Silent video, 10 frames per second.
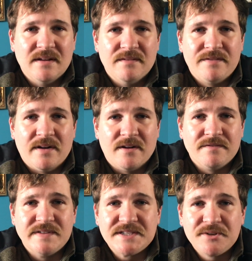of our
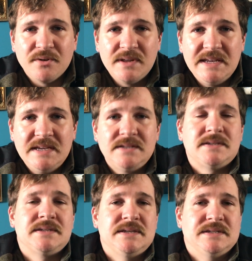physical
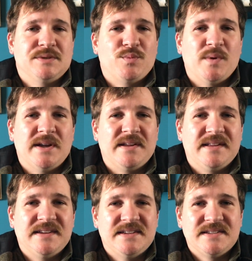needs as
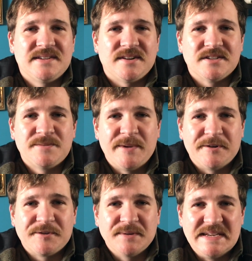well as our
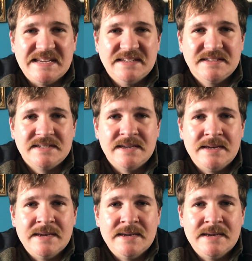spiritual needs.